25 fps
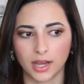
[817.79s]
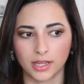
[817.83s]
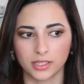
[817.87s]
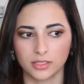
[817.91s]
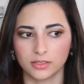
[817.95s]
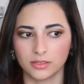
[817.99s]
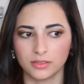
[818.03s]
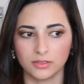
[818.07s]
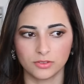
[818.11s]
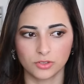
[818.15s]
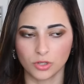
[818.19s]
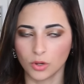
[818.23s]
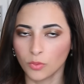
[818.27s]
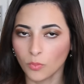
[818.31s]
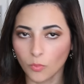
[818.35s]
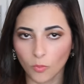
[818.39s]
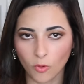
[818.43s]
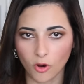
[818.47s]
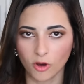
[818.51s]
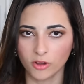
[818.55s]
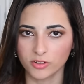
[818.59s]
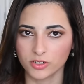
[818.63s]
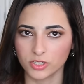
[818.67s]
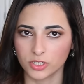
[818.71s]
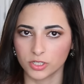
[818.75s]
I don't
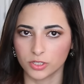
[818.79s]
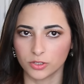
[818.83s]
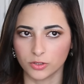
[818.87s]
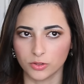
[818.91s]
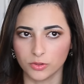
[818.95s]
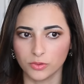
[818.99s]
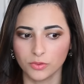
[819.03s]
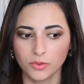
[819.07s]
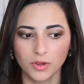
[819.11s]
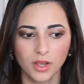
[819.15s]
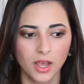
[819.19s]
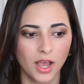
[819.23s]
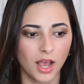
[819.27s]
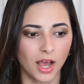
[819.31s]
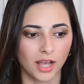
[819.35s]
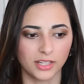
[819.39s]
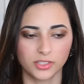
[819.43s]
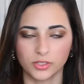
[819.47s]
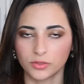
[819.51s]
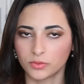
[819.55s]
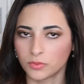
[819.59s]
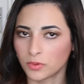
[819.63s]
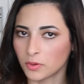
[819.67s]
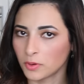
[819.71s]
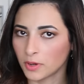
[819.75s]
want to, I
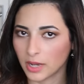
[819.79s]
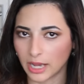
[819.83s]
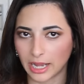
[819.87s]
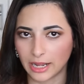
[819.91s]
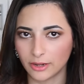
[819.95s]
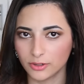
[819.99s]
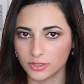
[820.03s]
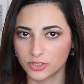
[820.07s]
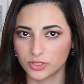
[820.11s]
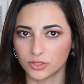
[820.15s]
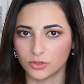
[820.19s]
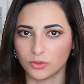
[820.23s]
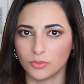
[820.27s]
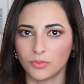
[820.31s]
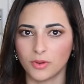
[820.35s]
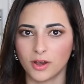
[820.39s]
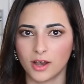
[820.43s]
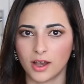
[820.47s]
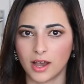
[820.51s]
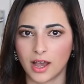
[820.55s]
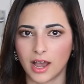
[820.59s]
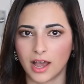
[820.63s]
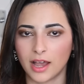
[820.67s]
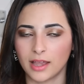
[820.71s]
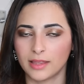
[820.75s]
don't know how to,
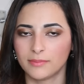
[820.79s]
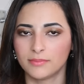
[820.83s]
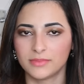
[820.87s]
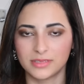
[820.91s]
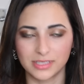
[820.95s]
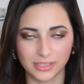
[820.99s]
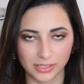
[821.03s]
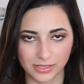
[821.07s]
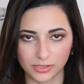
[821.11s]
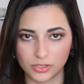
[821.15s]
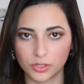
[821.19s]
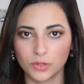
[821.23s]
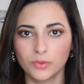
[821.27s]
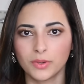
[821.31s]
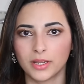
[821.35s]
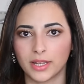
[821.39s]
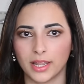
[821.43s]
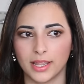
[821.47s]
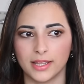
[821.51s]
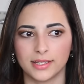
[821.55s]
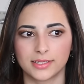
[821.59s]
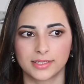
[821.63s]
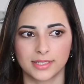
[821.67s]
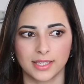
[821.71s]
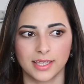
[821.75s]
but I'm doing
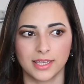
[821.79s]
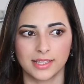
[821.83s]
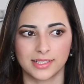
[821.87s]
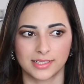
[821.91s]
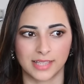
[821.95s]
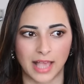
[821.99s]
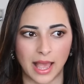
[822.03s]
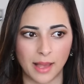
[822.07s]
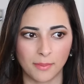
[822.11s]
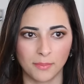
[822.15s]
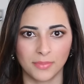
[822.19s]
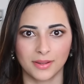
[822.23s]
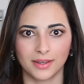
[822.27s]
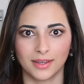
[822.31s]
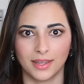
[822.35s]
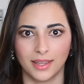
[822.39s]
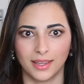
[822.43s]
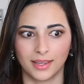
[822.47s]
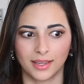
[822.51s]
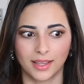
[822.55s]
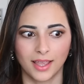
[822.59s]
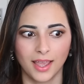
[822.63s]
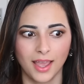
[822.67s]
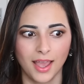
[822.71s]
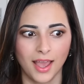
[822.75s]
it, it's
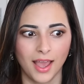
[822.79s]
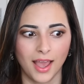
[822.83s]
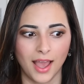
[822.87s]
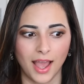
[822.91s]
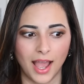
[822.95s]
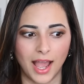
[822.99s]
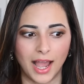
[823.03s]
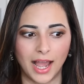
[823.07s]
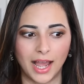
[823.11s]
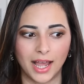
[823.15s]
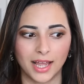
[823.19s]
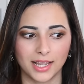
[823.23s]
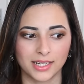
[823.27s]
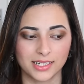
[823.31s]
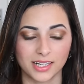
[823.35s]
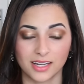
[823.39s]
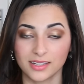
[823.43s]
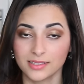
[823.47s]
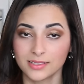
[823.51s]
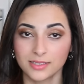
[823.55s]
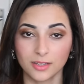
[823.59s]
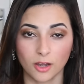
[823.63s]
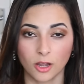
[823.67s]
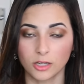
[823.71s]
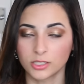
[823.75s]
happening. And
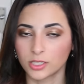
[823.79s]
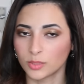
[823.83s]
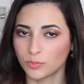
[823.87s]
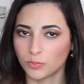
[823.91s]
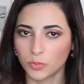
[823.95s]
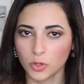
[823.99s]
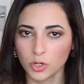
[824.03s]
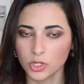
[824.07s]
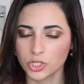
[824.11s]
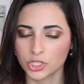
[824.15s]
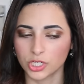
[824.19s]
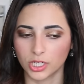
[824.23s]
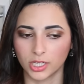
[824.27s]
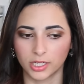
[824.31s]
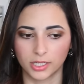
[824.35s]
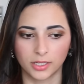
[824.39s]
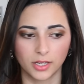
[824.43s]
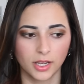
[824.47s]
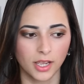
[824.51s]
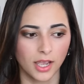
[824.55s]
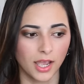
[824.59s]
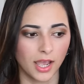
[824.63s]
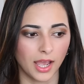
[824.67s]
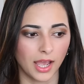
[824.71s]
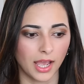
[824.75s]
I started pushing.